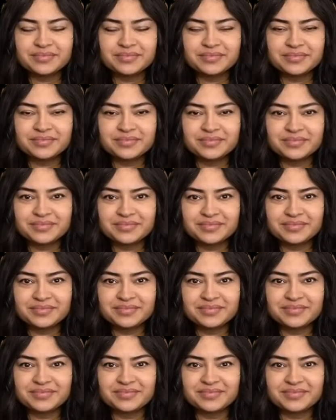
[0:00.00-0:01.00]

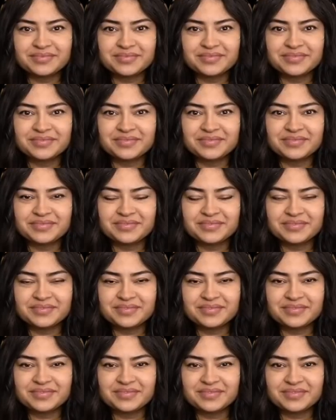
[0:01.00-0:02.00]

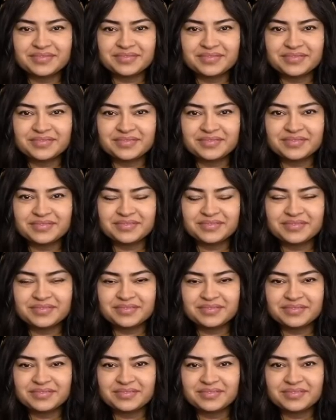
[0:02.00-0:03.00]

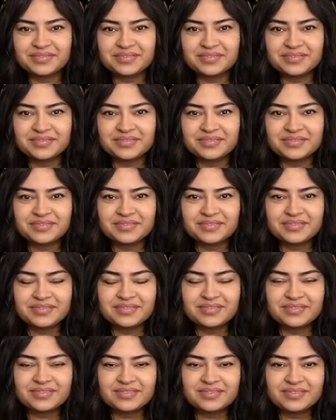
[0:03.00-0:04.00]

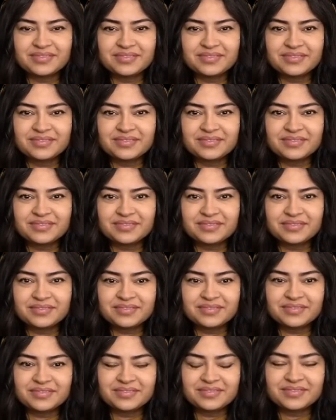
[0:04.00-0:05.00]

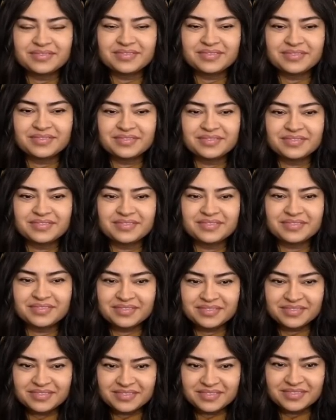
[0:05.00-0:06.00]

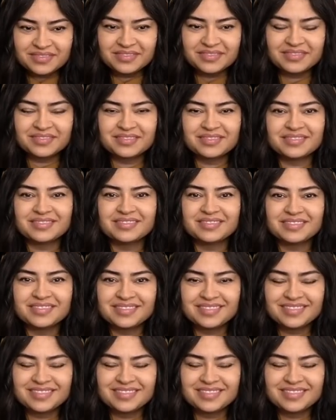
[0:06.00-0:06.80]
This person isn't speaking.